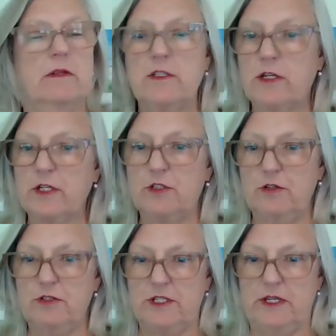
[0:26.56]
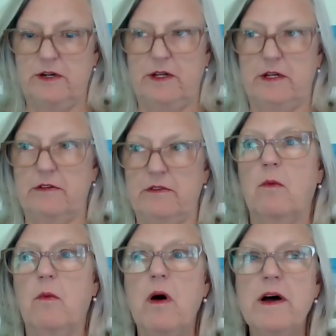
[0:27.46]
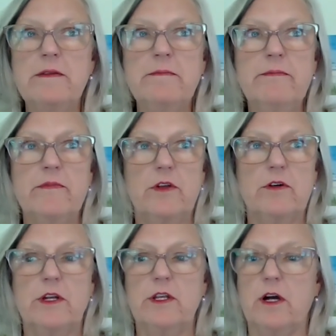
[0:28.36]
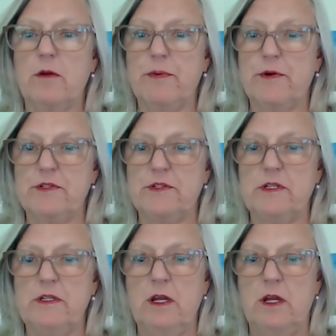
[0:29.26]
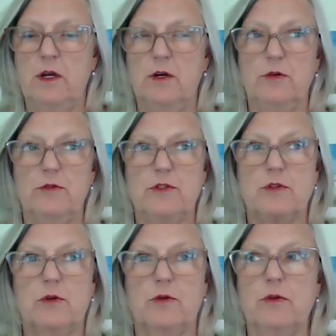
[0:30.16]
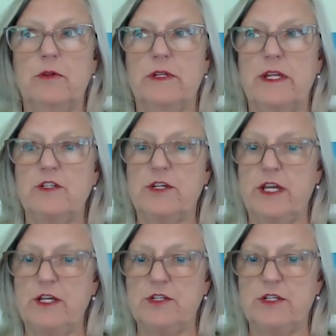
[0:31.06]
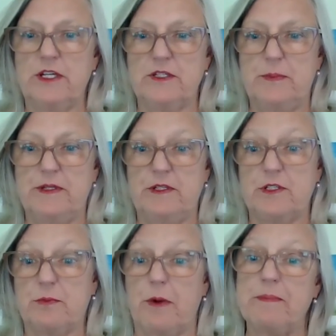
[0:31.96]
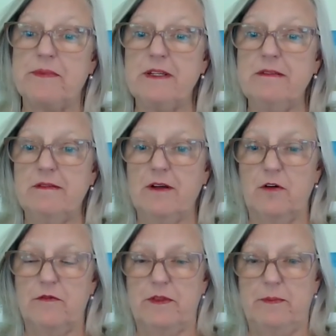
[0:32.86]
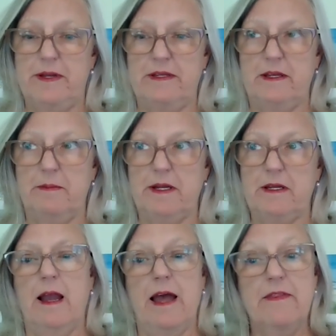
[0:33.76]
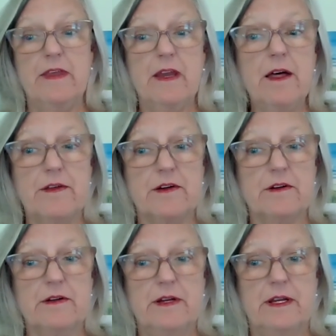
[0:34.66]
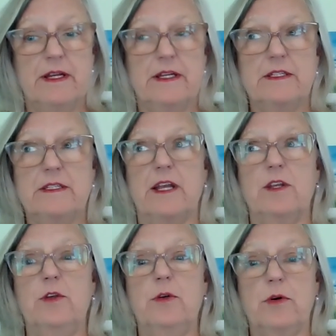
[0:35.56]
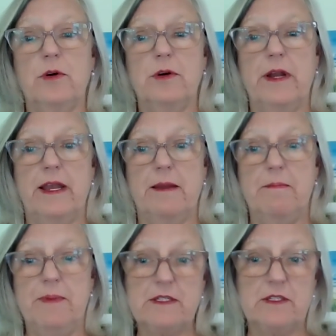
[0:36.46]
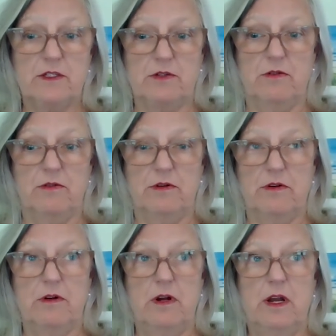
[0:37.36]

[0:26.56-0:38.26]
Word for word: Let's look at two scenarios. One, you're a young person whose school and education has been disrupted over the pandemic. And the other is that you're a business owner